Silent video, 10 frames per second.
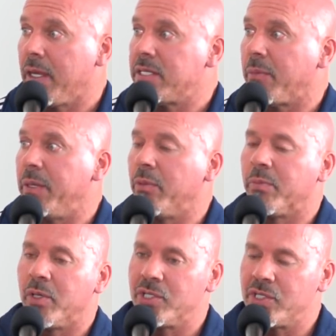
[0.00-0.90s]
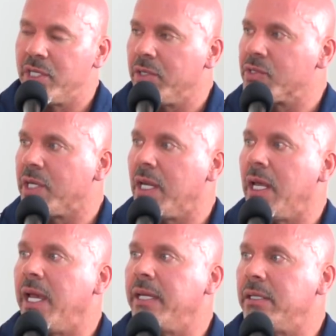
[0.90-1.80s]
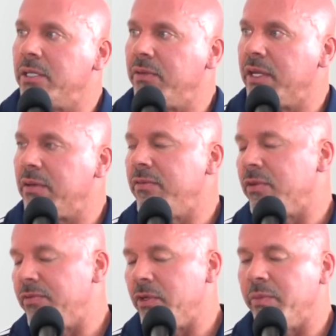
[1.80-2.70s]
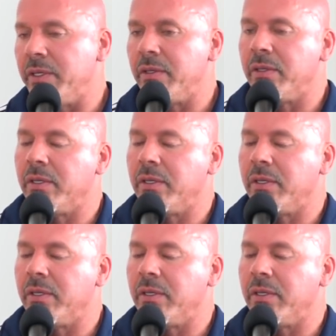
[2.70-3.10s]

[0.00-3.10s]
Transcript: Because now people are purchasing those online, and then you get a fulfillment